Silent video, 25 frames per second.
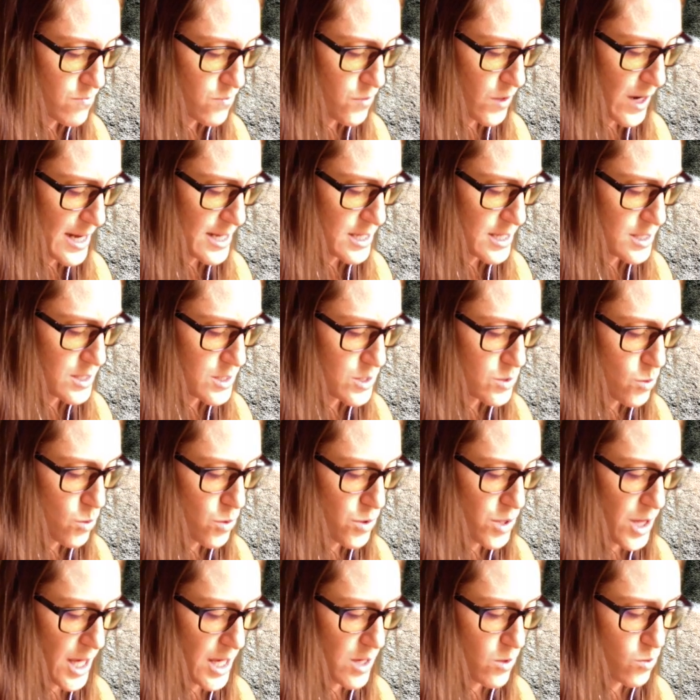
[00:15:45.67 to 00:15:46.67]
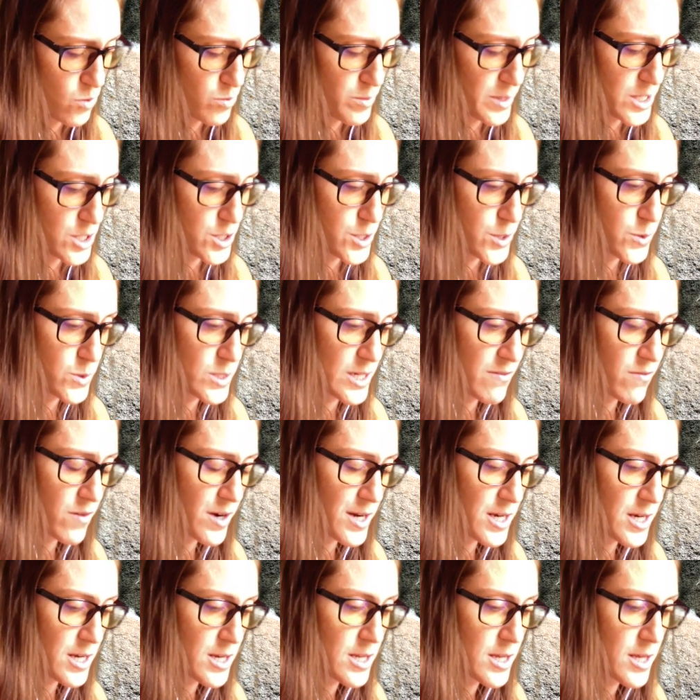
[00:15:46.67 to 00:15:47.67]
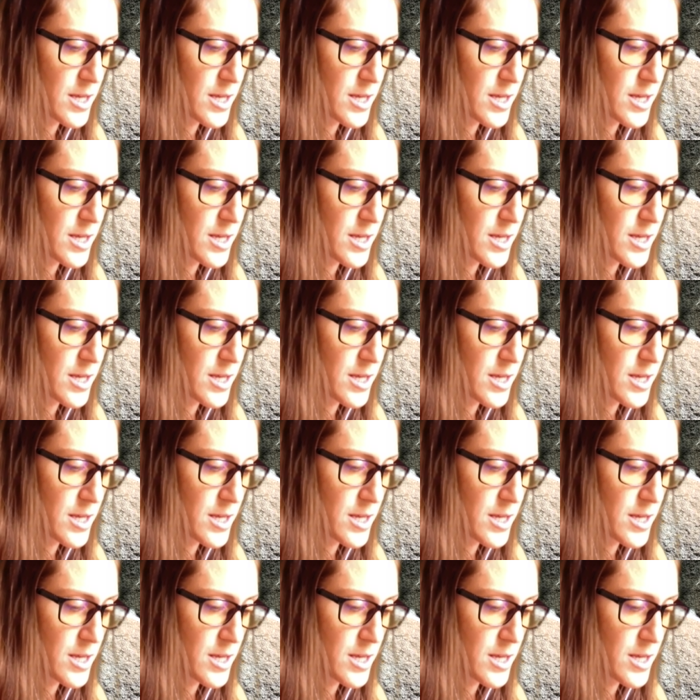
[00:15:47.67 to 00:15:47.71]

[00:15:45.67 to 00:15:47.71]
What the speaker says: friends or that you will be too different?